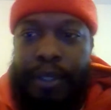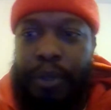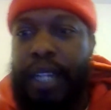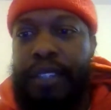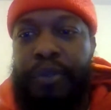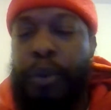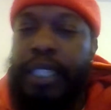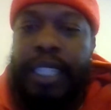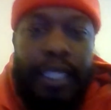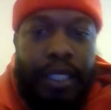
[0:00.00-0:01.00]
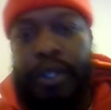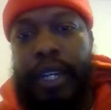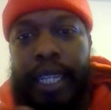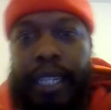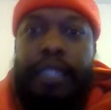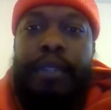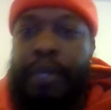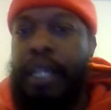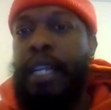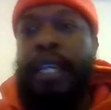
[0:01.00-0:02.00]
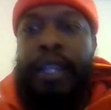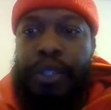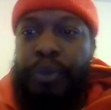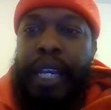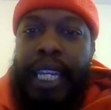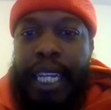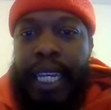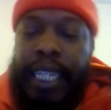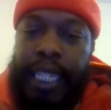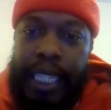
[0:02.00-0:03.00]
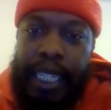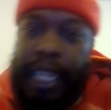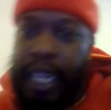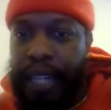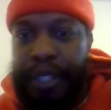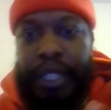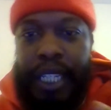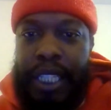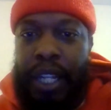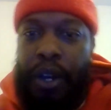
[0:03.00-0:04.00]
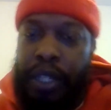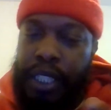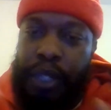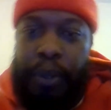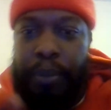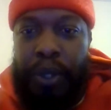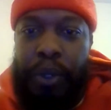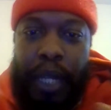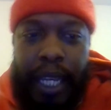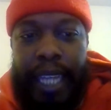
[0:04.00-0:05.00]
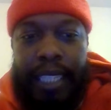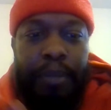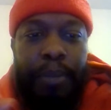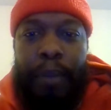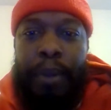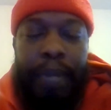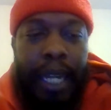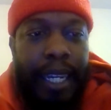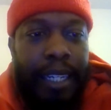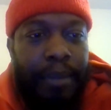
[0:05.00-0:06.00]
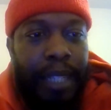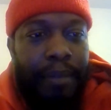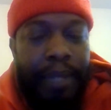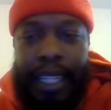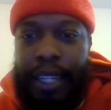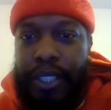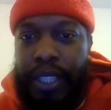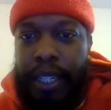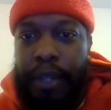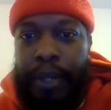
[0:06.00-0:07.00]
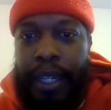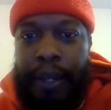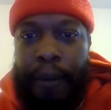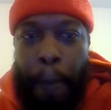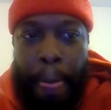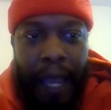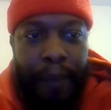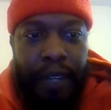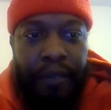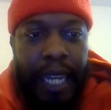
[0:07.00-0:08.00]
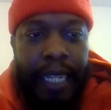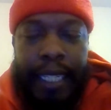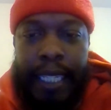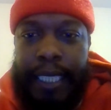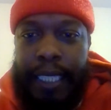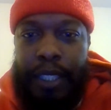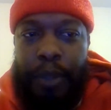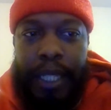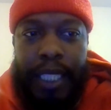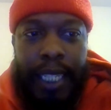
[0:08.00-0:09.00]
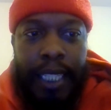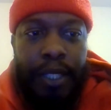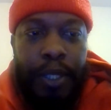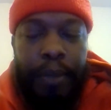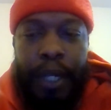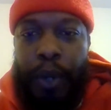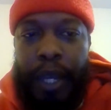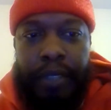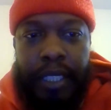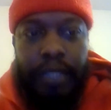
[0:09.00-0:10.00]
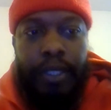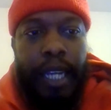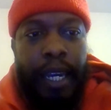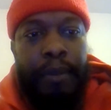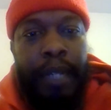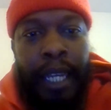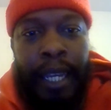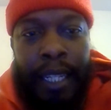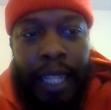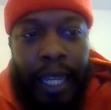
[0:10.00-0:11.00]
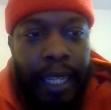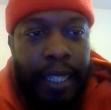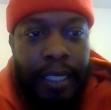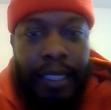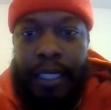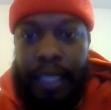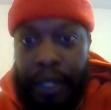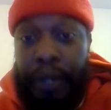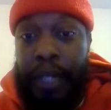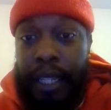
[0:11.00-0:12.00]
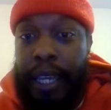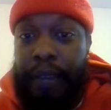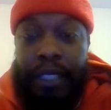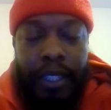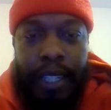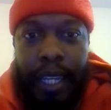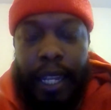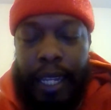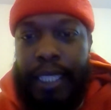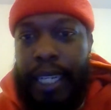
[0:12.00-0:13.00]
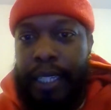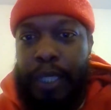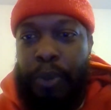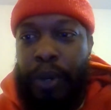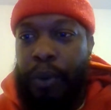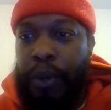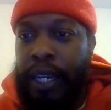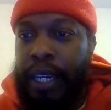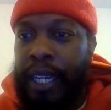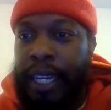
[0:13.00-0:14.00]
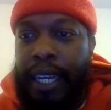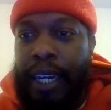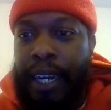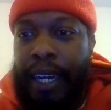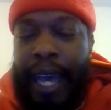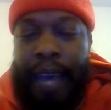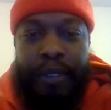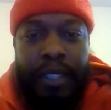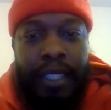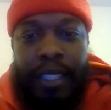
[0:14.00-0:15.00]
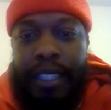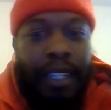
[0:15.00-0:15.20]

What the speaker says: 2014 to try and get them to regulate it. And under these laws, the crypto has to blah, blah, blah. And I'm like, man, y'all shut up. I've been invited to DC so many times. I told them no every single time. Like, literally every single. It's at this point where I have to